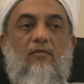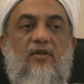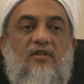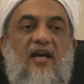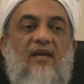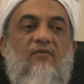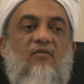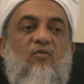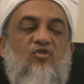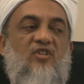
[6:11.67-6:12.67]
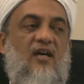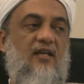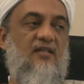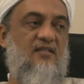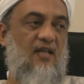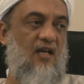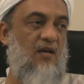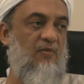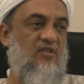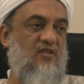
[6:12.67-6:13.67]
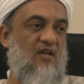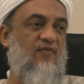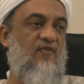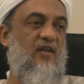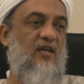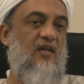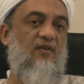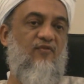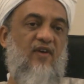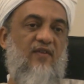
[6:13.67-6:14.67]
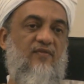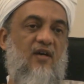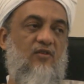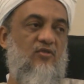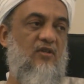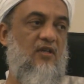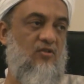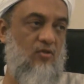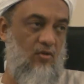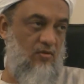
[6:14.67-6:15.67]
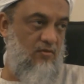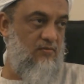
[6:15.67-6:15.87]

the time of Musa alayhi salam is roughly 5000 years ago